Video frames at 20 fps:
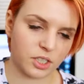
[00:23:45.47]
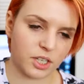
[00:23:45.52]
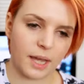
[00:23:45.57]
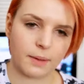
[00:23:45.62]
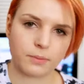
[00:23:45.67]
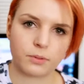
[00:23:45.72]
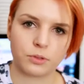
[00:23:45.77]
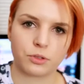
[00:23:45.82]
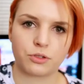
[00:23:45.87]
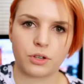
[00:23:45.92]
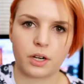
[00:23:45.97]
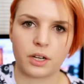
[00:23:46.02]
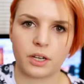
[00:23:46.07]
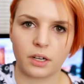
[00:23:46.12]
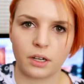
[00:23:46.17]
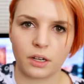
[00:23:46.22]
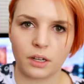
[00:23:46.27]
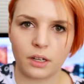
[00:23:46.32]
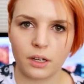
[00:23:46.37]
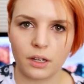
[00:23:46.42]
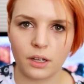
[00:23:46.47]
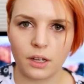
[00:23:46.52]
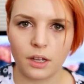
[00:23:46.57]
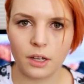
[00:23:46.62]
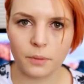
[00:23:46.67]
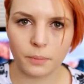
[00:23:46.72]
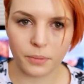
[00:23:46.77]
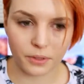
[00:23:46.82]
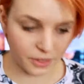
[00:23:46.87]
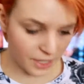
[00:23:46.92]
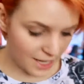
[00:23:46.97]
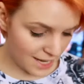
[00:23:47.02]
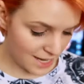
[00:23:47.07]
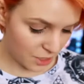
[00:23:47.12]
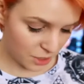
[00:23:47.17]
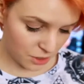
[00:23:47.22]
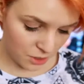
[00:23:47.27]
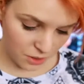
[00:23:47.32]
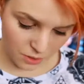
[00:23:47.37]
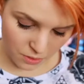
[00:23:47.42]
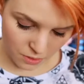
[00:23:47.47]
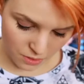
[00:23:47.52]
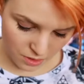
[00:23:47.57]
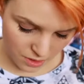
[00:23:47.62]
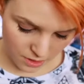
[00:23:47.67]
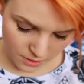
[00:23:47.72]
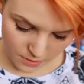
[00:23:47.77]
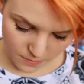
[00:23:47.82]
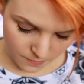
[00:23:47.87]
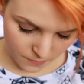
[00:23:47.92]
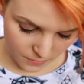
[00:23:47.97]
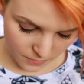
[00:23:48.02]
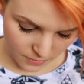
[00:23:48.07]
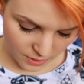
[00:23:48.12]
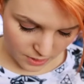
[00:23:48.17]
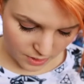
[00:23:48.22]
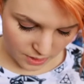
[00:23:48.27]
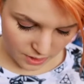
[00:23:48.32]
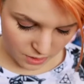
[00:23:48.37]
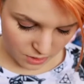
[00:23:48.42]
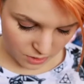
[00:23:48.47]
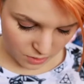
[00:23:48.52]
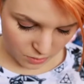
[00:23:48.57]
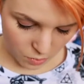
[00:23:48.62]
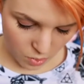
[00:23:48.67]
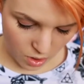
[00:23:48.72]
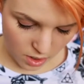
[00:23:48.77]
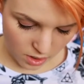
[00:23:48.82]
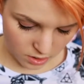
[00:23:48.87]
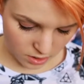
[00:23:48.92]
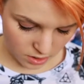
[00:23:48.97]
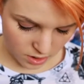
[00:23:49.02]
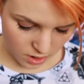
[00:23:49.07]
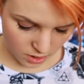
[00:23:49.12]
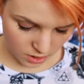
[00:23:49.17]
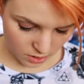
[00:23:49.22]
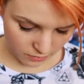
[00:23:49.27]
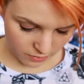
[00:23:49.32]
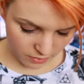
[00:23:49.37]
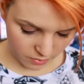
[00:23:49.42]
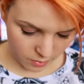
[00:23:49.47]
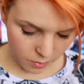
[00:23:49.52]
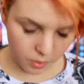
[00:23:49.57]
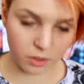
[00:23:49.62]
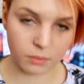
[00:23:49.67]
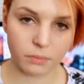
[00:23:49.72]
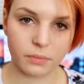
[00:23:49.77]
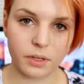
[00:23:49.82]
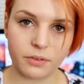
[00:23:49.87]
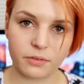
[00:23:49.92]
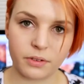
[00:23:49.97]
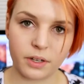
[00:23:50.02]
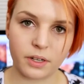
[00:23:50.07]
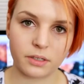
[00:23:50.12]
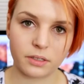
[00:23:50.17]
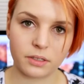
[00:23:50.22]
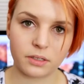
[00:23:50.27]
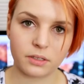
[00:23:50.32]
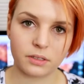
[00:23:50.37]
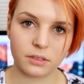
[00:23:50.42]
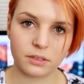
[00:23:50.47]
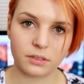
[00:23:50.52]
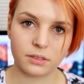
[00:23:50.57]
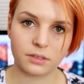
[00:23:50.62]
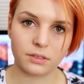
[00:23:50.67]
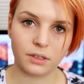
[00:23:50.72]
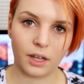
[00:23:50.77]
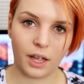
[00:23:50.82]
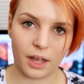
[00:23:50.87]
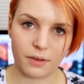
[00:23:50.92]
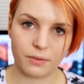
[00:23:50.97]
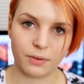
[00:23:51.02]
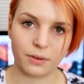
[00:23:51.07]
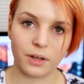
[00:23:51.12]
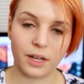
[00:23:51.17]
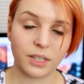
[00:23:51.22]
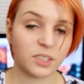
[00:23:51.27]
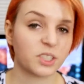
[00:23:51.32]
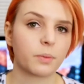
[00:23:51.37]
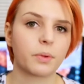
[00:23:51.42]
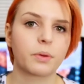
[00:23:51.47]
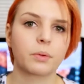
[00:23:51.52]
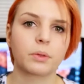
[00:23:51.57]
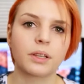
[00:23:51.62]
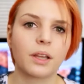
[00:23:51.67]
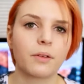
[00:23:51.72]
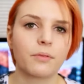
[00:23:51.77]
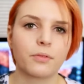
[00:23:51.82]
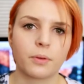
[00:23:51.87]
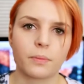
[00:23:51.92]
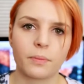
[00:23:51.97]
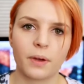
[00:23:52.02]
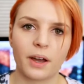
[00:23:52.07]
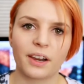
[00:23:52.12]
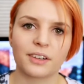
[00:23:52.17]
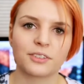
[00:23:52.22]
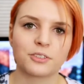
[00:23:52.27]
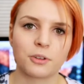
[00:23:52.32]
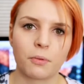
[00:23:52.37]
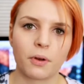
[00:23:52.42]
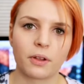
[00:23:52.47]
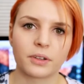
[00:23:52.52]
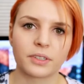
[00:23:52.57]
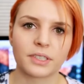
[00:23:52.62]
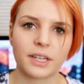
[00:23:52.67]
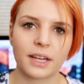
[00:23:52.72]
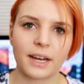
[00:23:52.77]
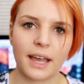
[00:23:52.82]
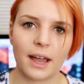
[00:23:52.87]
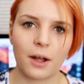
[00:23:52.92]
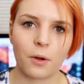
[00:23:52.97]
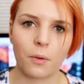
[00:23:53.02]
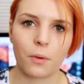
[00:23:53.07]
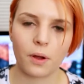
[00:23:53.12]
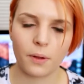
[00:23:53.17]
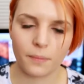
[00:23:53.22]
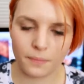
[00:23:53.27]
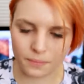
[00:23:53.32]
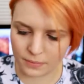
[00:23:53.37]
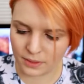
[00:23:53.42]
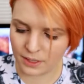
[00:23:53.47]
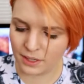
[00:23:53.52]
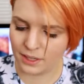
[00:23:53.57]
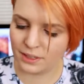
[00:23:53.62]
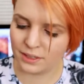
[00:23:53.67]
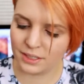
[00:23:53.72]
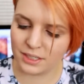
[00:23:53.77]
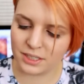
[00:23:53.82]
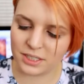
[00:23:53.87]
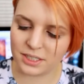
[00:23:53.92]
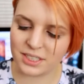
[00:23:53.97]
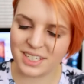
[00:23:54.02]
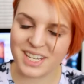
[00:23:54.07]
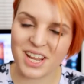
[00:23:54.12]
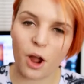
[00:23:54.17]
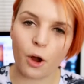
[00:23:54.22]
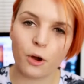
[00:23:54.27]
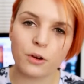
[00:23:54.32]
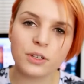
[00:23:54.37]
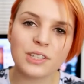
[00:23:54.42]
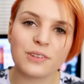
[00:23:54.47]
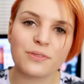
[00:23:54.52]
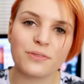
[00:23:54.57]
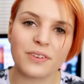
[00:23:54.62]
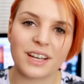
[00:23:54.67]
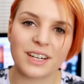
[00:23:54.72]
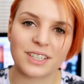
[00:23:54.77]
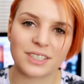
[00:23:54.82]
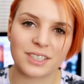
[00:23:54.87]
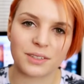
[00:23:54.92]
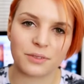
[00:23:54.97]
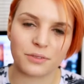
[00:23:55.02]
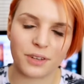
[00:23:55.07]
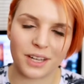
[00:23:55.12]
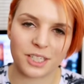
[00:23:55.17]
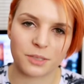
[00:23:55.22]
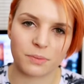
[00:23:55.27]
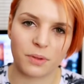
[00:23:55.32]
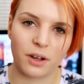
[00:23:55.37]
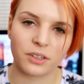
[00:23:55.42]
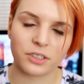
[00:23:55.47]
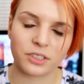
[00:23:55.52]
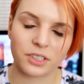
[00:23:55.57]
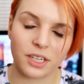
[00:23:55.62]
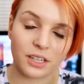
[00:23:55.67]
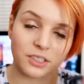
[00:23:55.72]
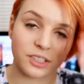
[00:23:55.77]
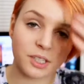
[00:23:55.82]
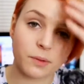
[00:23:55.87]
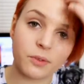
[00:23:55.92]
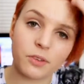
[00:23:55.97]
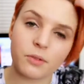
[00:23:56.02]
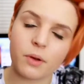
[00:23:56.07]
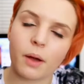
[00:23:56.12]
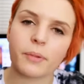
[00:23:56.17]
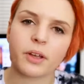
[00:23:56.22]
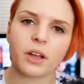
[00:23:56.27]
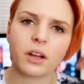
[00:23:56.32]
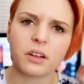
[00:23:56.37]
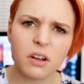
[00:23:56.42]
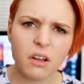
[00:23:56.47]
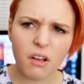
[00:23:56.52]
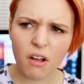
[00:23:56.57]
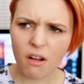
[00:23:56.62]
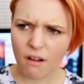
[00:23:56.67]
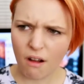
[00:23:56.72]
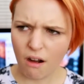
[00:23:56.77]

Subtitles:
kept on trucking. But these two, these are the worst things I've ever put on my face. Ever. And some people love them, and I don't understand how. This is the Otifix face mask. Now, some of you might be going,